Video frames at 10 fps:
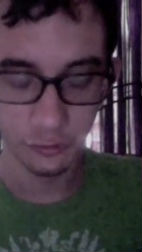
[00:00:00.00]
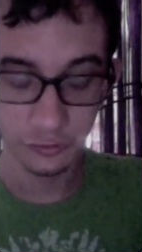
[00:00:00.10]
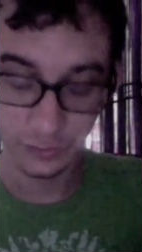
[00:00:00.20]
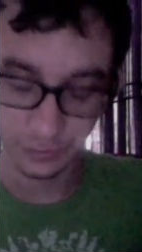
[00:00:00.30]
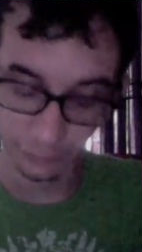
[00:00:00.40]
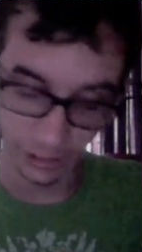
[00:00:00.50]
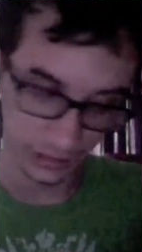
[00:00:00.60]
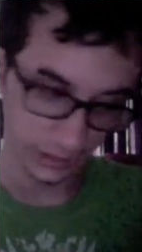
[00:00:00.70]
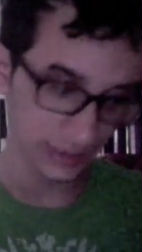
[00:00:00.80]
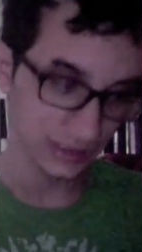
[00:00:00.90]
when
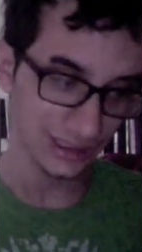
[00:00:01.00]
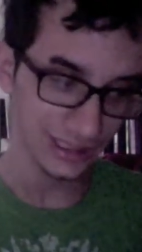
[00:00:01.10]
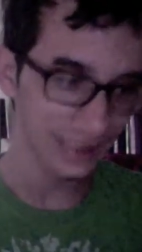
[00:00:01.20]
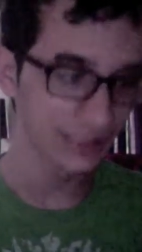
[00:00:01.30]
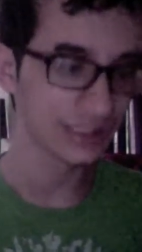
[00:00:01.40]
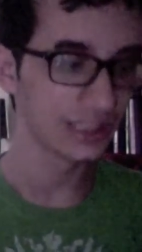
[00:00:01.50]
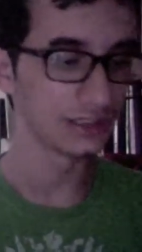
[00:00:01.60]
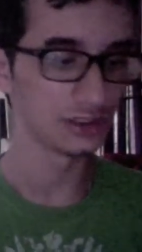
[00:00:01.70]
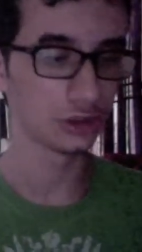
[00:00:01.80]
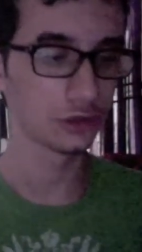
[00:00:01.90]
Destiny Islands got
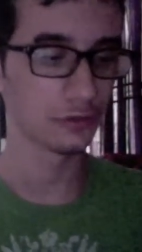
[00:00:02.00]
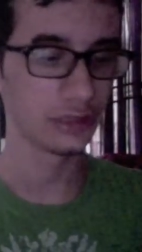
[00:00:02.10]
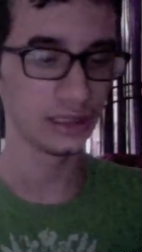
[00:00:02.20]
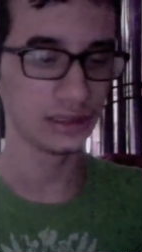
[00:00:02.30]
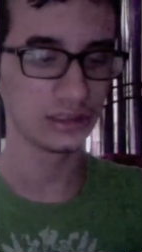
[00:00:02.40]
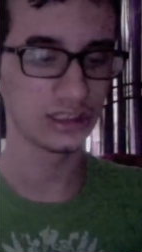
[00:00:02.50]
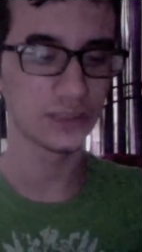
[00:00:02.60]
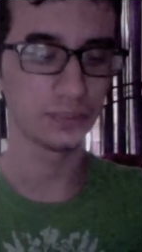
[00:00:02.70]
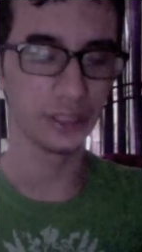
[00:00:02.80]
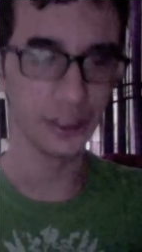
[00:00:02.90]
destroyed,
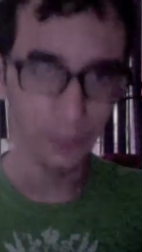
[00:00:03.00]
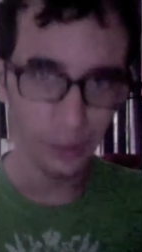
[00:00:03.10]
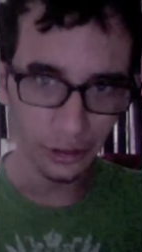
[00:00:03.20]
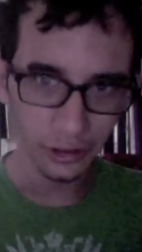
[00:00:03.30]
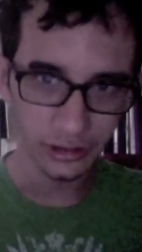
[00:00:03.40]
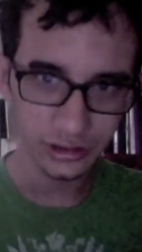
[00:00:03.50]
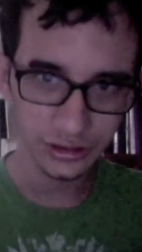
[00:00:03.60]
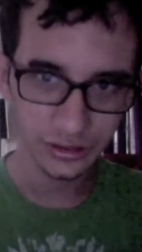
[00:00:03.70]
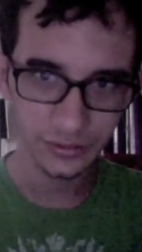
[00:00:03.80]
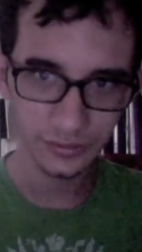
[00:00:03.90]
split apart.
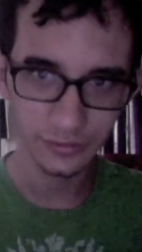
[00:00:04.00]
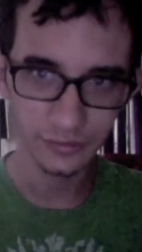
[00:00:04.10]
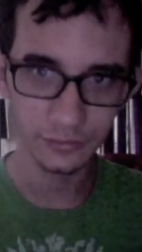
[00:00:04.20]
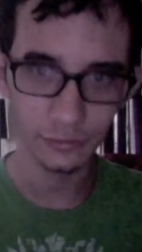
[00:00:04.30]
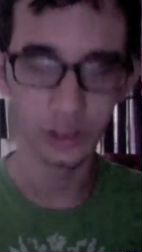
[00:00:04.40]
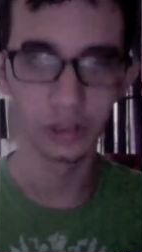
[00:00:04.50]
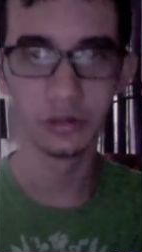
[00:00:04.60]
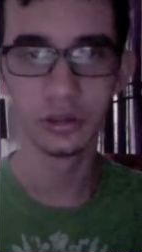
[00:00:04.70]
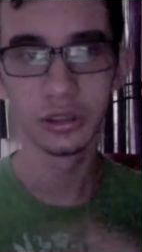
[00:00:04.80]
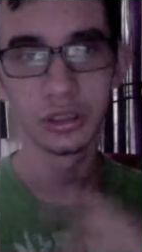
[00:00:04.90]
Well,
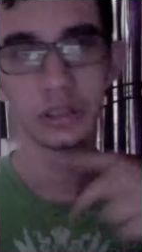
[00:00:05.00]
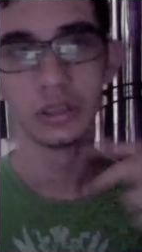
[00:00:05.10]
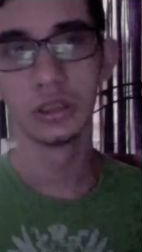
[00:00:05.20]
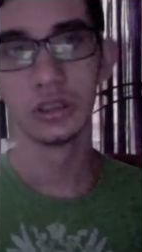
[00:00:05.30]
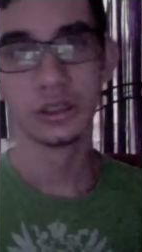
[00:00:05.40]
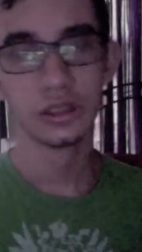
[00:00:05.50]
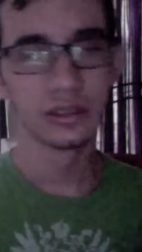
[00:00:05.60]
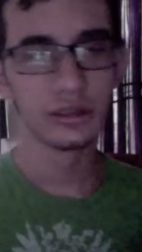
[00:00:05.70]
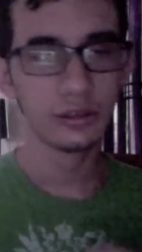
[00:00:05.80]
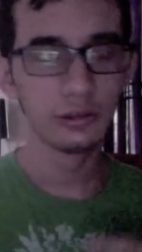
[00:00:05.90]

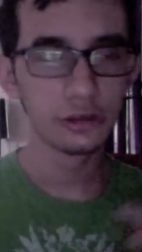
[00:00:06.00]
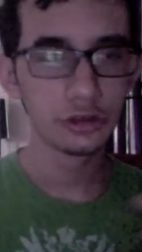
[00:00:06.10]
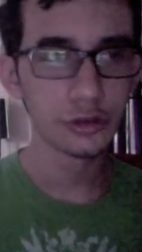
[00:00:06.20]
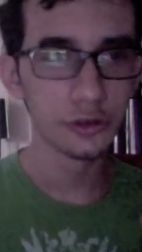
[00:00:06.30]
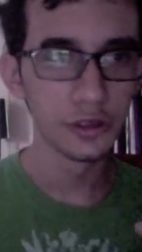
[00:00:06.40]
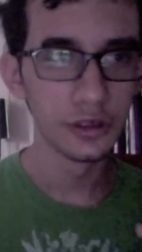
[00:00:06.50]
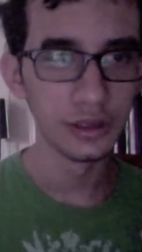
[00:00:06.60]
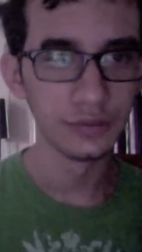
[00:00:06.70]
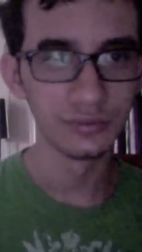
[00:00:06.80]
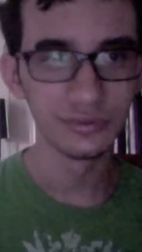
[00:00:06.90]
Sora
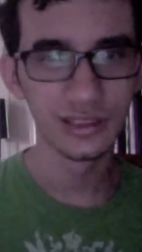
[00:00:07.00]
and